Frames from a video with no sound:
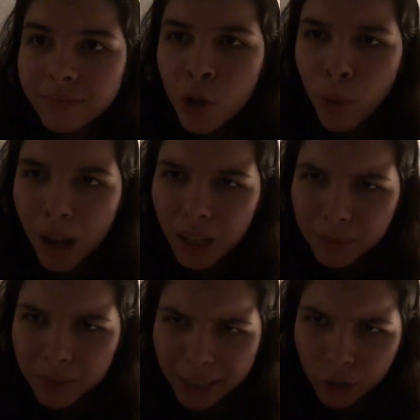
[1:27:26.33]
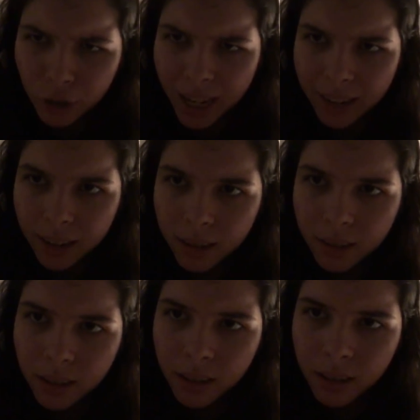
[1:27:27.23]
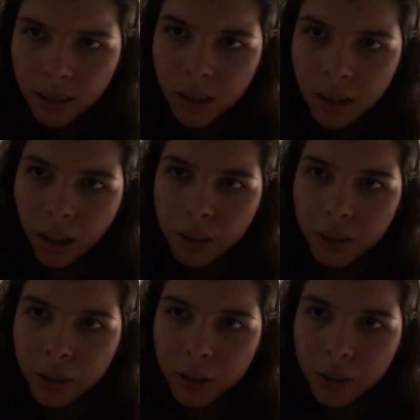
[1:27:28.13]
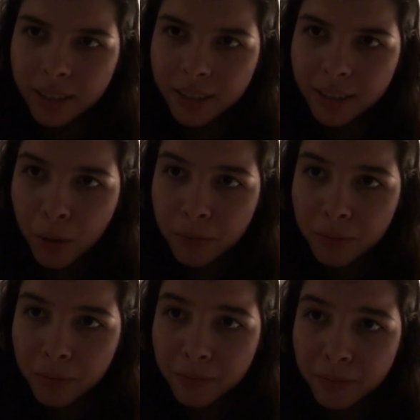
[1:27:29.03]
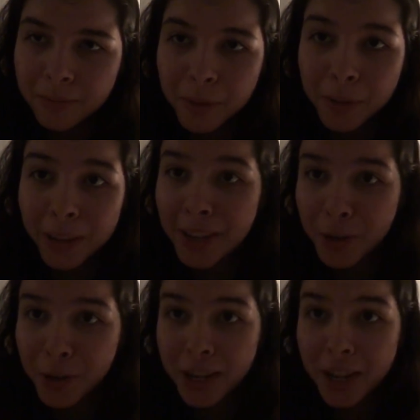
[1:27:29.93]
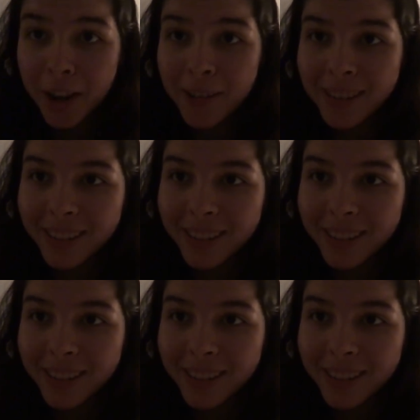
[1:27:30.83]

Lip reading: You're welcome, Tectonic. I'll do it. Oh, well, thank you, Neo.